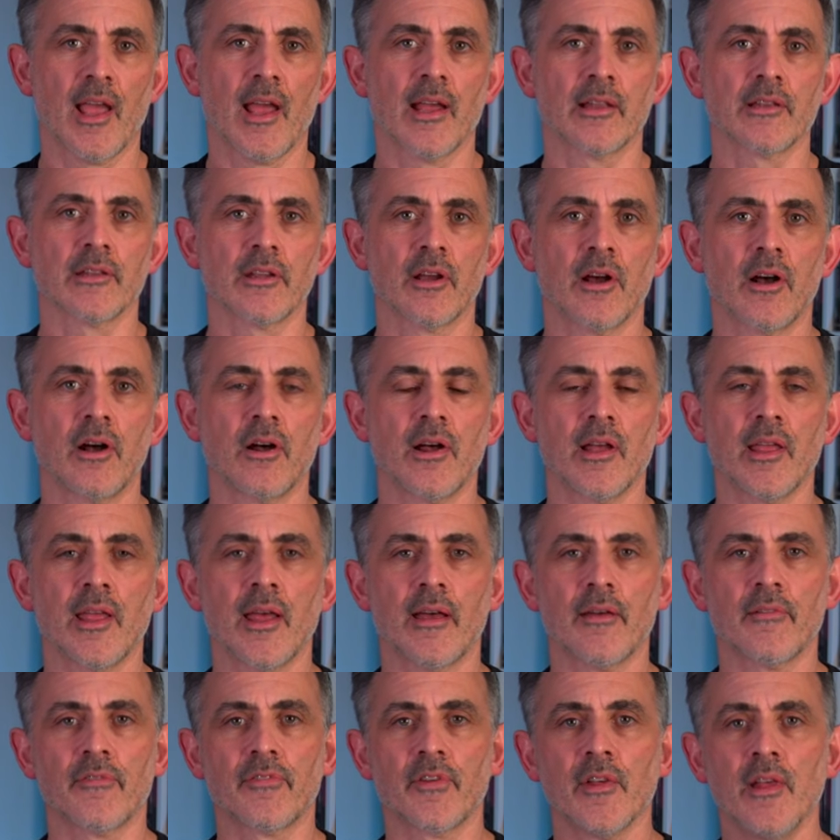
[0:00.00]
And I
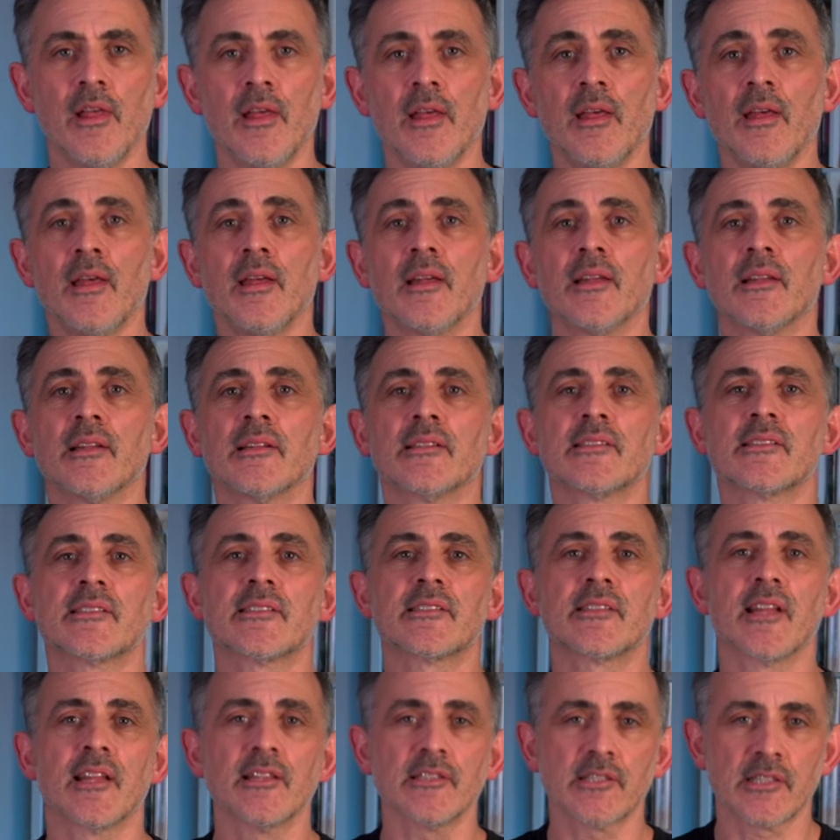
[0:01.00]
have,
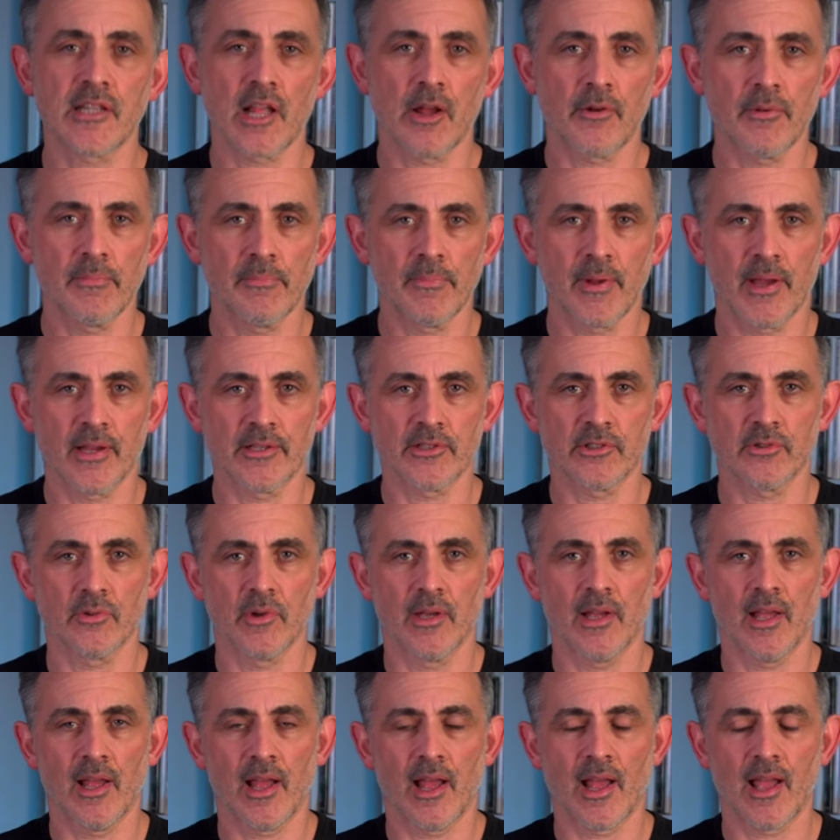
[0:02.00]
since going back to
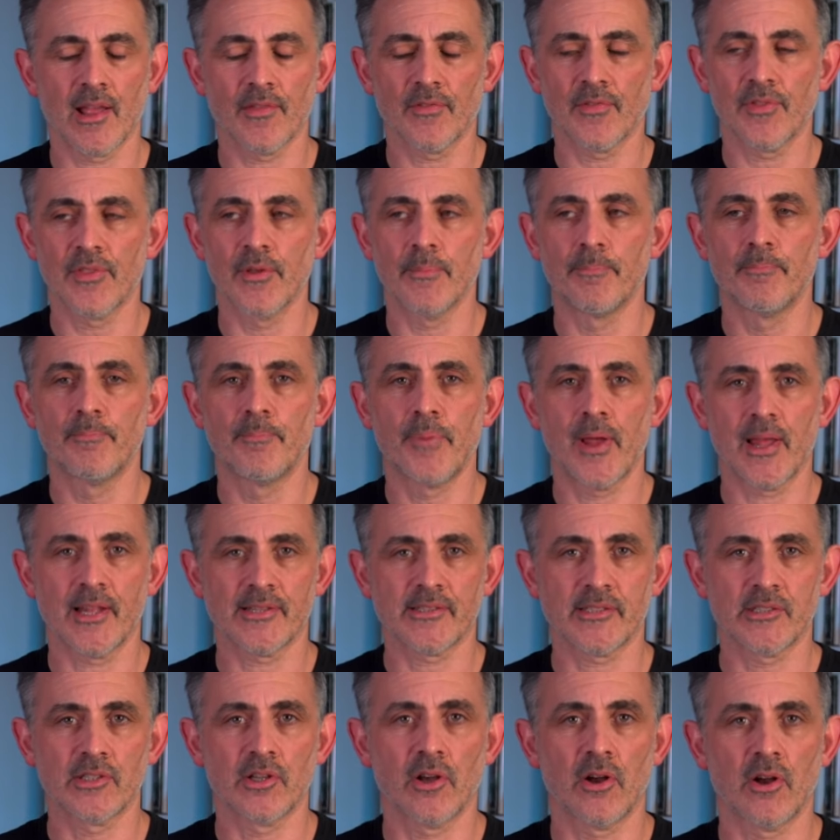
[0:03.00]
it, had the
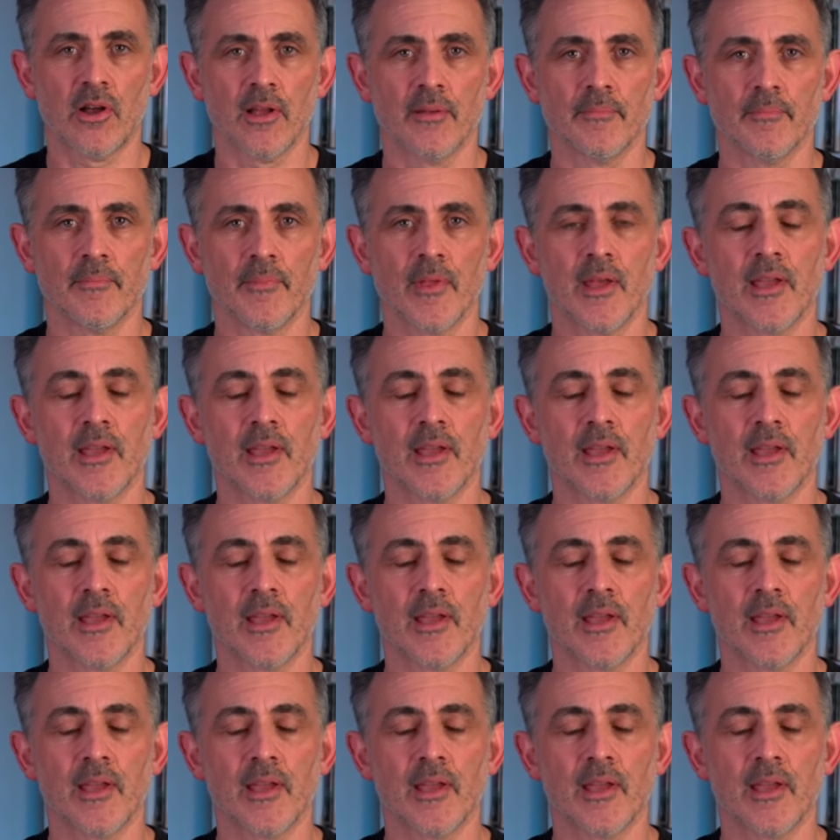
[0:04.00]
best time.